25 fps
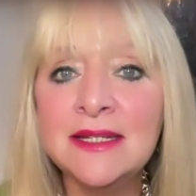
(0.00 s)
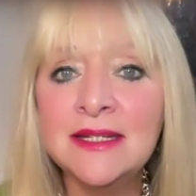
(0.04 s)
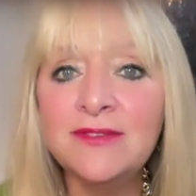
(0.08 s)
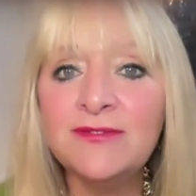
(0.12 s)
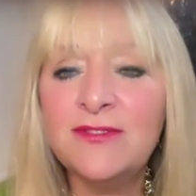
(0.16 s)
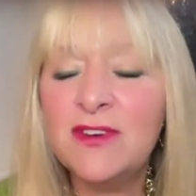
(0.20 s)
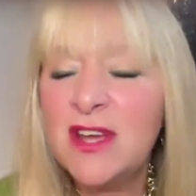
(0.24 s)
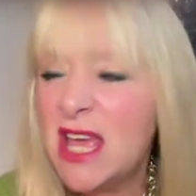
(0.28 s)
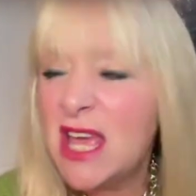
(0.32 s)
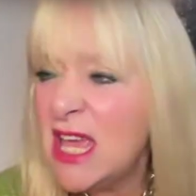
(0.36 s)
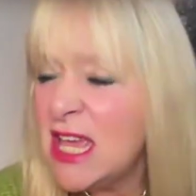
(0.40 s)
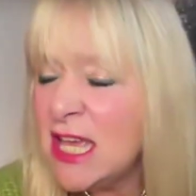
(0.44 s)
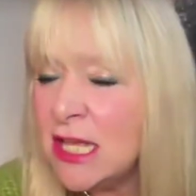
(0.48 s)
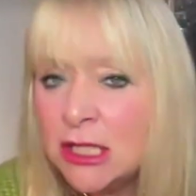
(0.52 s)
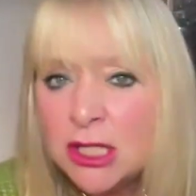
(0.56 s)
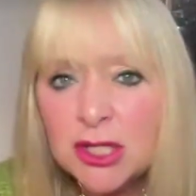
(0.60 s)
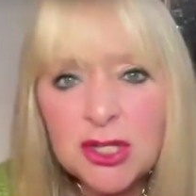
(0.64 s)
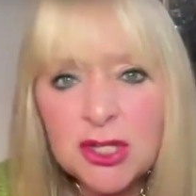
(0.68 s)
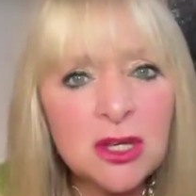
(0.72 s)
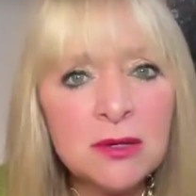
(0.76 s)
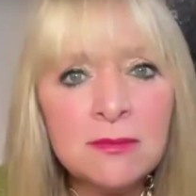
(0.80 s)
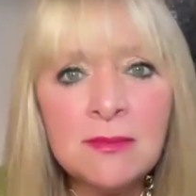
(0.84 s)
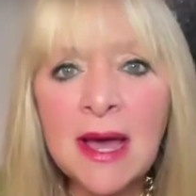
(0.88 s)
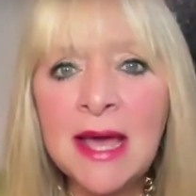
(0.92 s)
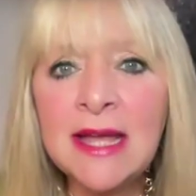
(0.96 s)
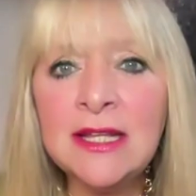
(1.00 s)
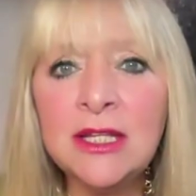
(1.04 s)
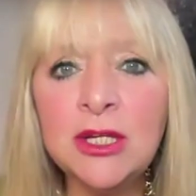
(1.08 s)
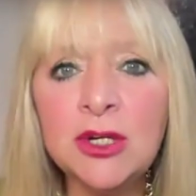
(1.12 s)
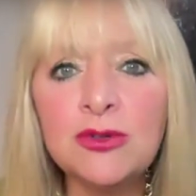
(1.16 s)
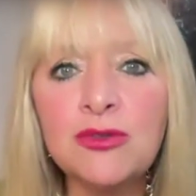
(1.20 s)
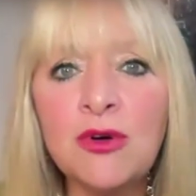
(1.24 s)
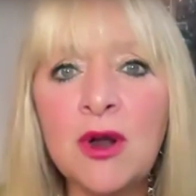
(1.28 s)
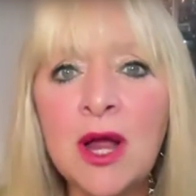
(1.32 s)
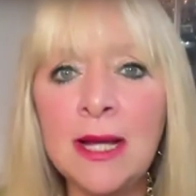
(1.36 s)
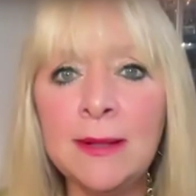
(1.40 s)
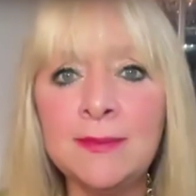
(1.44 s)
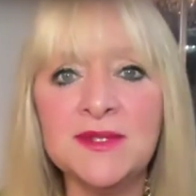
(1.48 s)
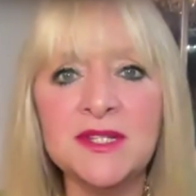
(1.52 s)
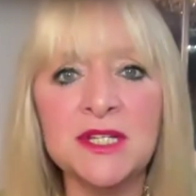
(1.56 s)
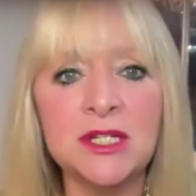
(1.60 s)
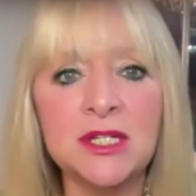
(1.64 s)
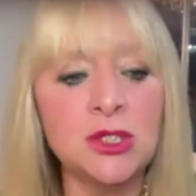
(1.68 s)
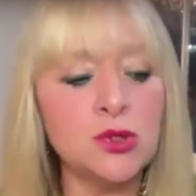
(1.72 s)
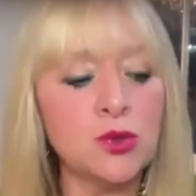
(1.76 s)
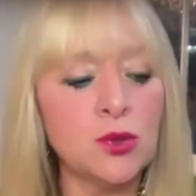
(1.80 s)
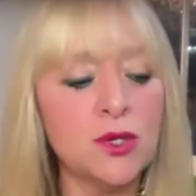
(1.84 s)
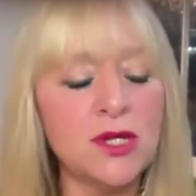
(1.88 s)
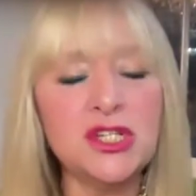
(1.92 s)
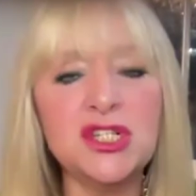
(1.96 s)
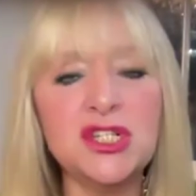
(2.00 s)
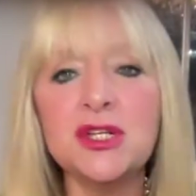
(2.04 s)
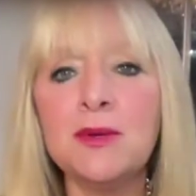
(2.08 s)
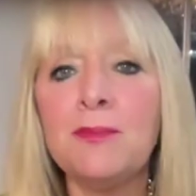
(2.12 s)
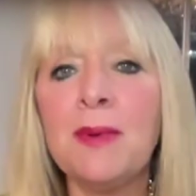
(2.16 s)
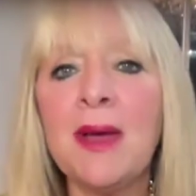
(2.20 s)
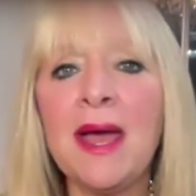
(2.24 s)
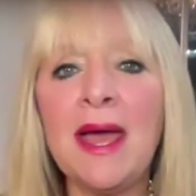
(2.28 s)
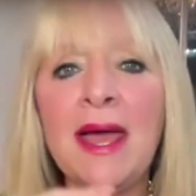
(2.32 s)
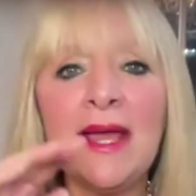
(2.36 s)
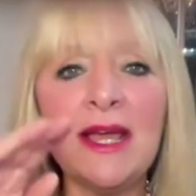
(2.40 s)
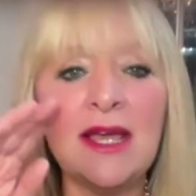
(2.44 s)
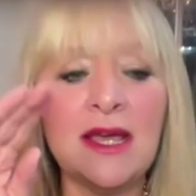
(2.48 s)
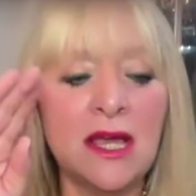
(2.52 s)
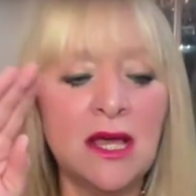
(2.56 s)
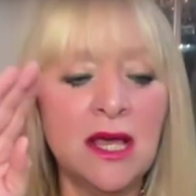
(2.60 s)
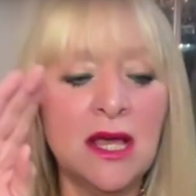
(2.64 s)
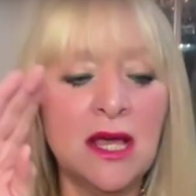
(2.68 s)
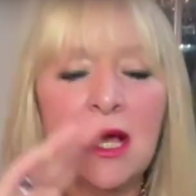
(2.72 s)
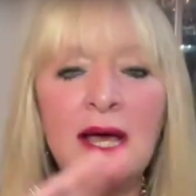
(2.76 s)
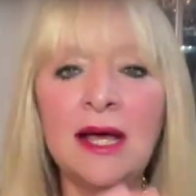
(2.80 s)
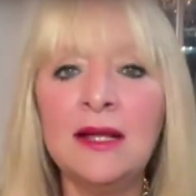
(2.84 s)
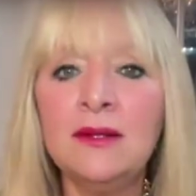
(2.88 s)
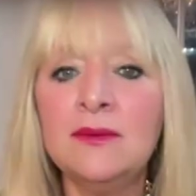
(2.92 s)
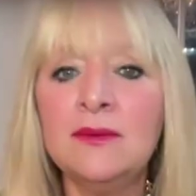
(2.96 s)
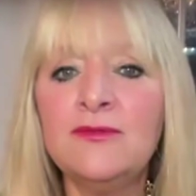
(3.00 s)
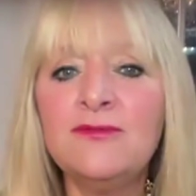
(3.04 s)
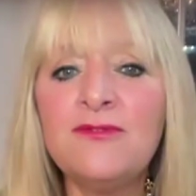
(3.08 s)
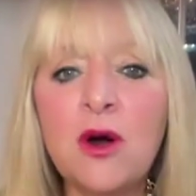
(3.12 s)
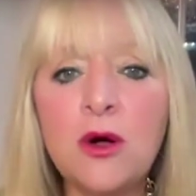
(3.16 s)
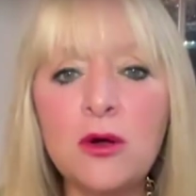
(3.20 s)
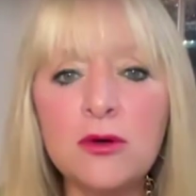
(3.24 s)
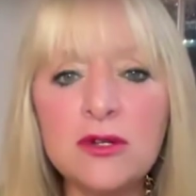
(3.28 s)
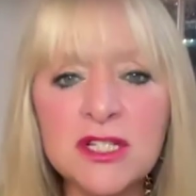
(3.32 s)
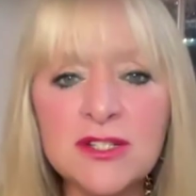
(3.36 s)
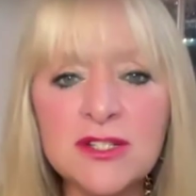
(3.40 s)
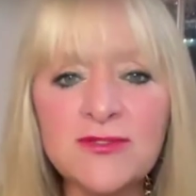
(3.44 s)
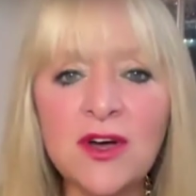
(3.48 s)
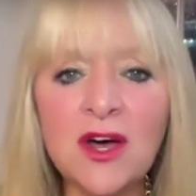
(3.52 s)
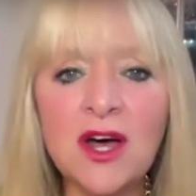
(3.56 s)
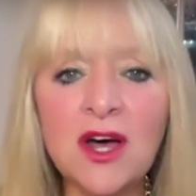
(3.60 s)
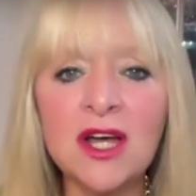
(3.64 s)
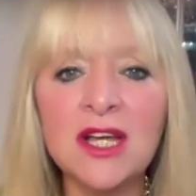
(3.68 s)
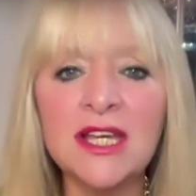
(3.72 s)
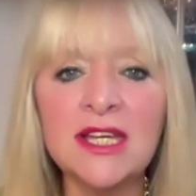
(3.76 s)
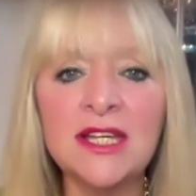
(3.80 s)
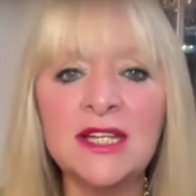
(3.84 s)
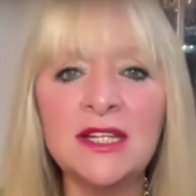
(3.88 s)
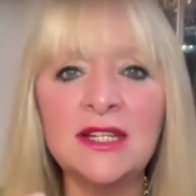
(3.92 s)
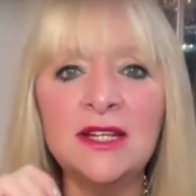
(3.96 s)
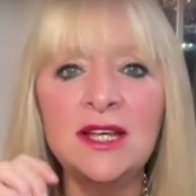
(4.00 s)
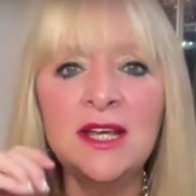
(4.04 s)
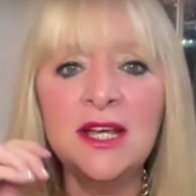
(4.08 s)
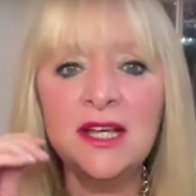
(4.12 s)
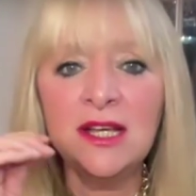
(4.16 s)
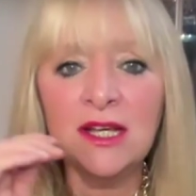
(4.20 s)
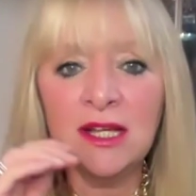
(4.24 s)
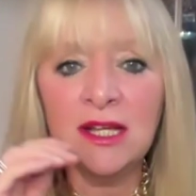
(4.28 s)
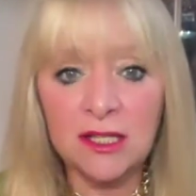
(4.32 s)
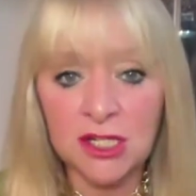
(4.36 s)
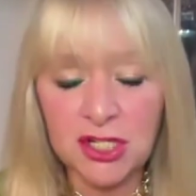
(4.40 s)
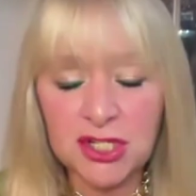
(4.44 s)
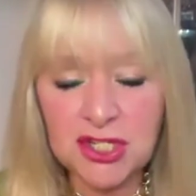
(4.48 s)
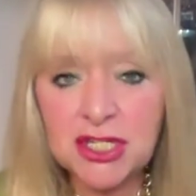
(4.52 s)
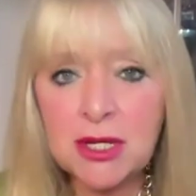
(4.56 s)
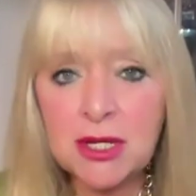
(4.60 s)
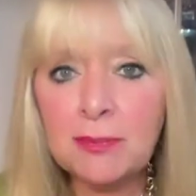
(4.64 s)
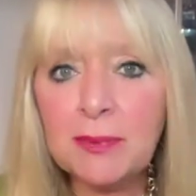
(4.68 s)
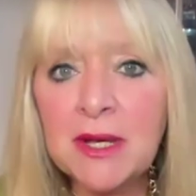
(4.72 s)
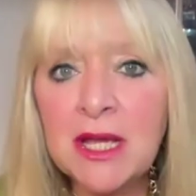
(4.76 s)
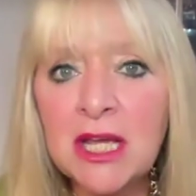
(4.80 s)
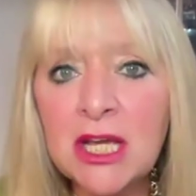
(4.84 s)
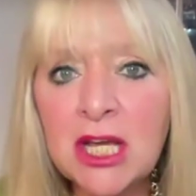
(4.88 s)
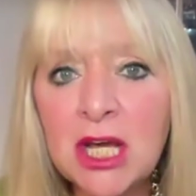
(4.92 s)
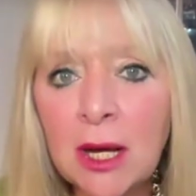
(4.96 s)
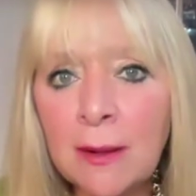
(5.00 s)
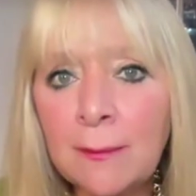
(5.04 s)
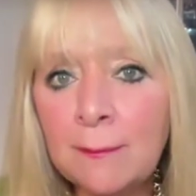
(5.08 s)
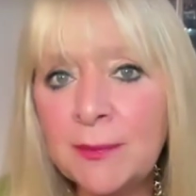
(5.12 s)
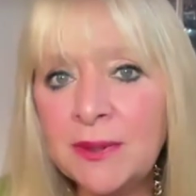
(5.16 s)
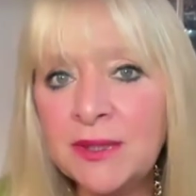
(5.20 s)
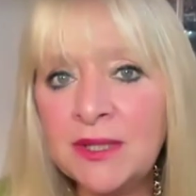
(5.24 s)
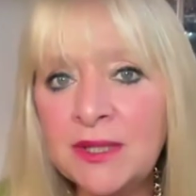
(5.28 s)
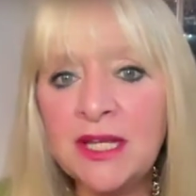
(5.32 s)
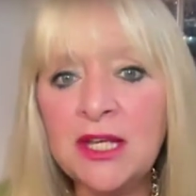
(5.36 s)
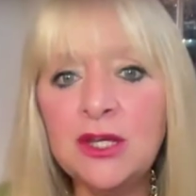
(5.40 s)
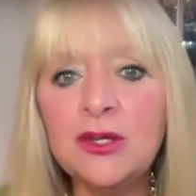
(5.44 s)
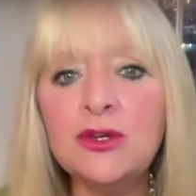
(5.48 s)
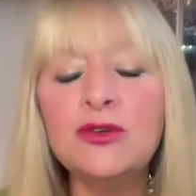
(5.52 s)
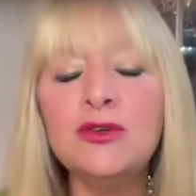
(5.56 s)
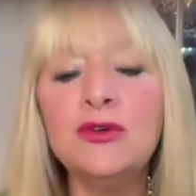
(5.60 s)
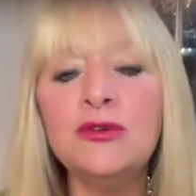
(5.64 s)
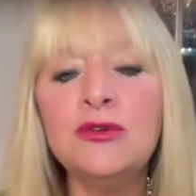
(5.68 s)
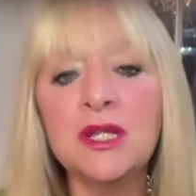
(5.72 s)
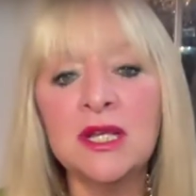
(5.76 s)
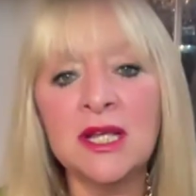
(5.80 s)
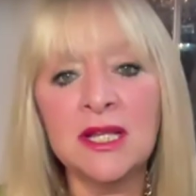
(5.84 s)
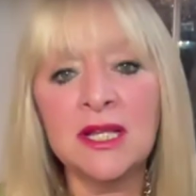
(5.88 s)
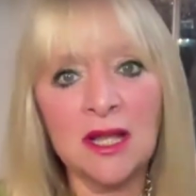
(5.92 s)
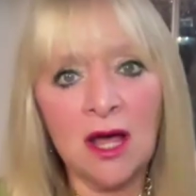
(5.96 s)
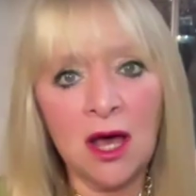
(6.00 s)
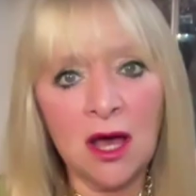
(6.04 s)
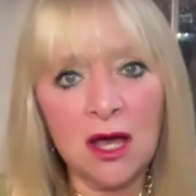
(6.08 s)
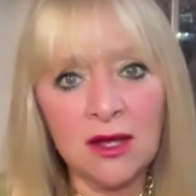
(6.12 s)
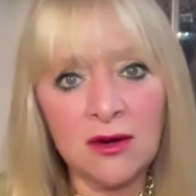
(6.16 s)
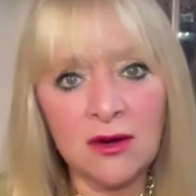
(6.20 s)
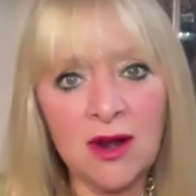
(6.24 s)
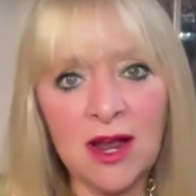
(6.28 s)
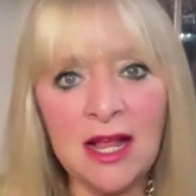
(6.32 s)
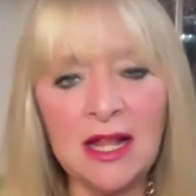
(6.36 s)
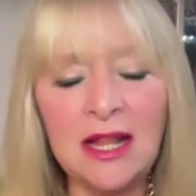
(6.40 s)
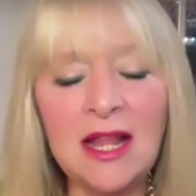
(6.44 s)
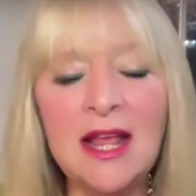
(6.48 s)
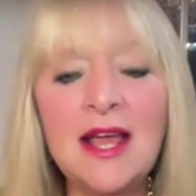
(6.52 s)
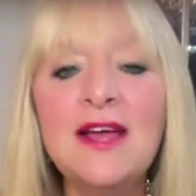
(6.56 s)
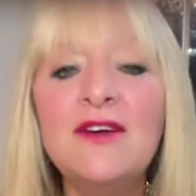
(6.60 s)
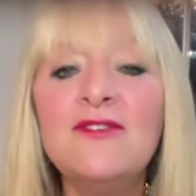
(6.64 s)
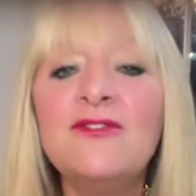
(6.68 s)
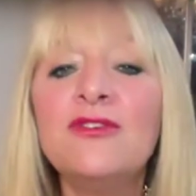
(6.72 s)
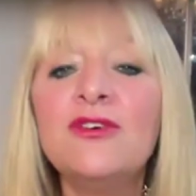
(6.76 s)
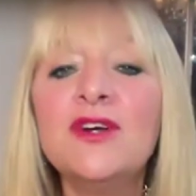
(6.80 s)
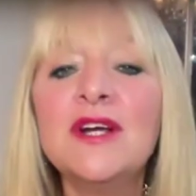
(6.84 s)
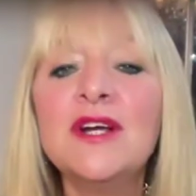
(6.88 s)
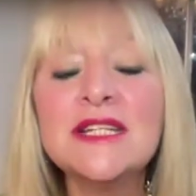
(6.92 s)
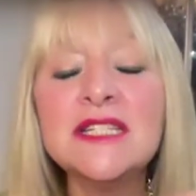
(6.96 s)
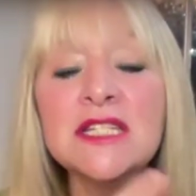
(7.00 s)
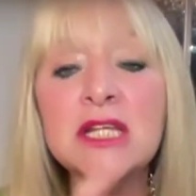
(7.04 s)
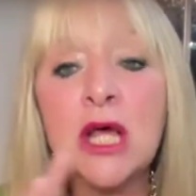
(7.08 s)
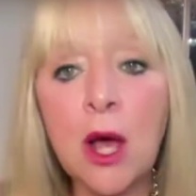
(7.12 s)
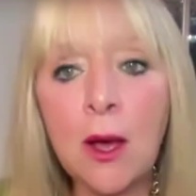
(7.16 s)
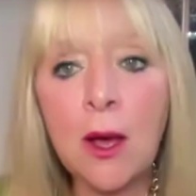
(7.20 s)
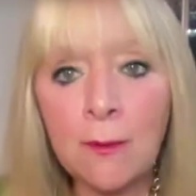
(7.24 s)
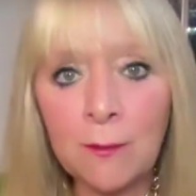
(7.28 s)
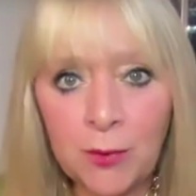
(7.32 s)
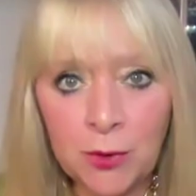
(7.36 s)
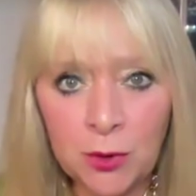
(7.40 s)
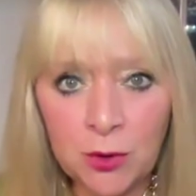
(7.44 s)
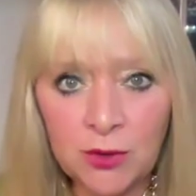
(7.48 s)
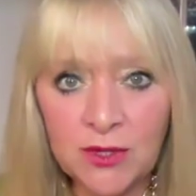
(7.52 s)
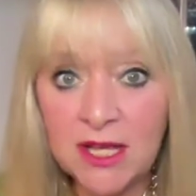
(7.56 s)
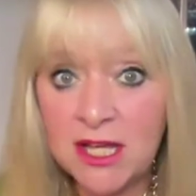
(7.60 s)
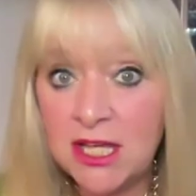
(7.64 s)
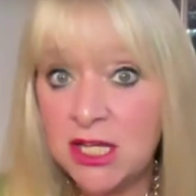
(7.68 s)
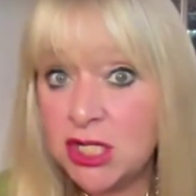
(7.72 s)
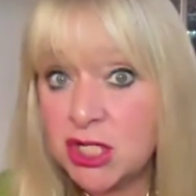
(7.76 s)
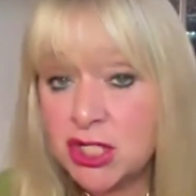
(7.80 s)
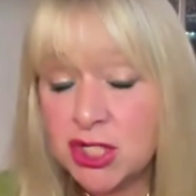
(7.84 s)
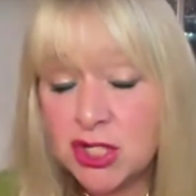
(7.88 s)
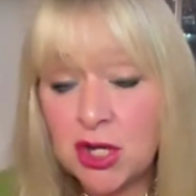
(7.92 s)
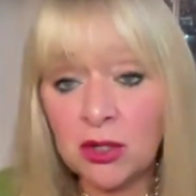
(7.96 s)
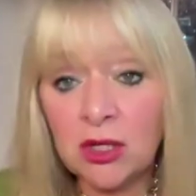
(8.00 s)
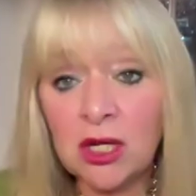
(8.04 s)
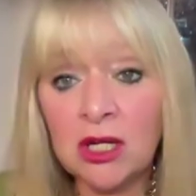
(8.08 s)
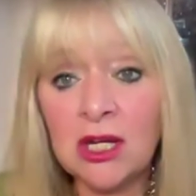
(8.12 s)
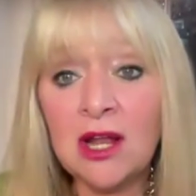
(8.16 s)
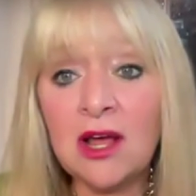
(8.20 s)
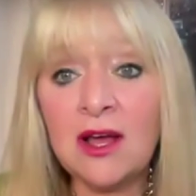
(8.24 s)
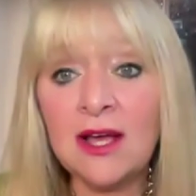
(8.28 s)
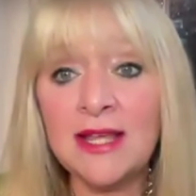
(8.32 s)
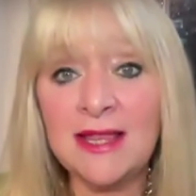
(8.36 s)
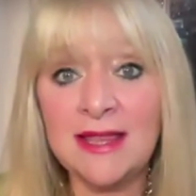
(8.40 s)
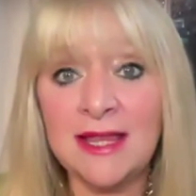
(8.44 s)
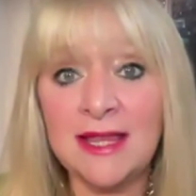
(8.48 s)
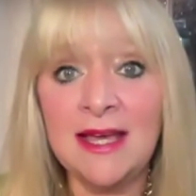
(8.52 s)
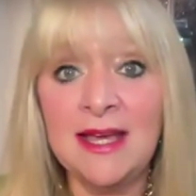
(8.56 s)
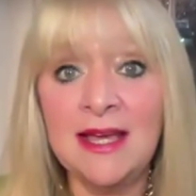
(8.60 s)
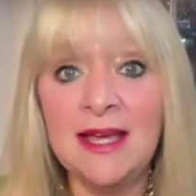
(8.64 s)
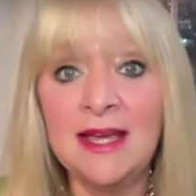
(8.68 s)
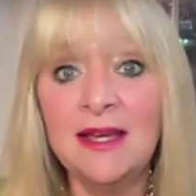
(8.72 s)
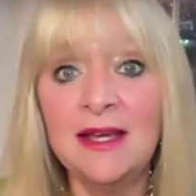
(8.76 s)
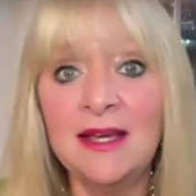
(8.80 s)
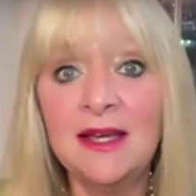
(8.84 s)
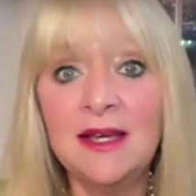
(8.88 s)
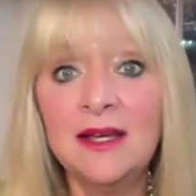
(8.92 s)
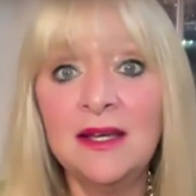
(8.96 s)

for inhumane crimes in Deutsche Bank and Volkswagen and the shipping company Kuehne Nagrel, for example, that he shone a light there.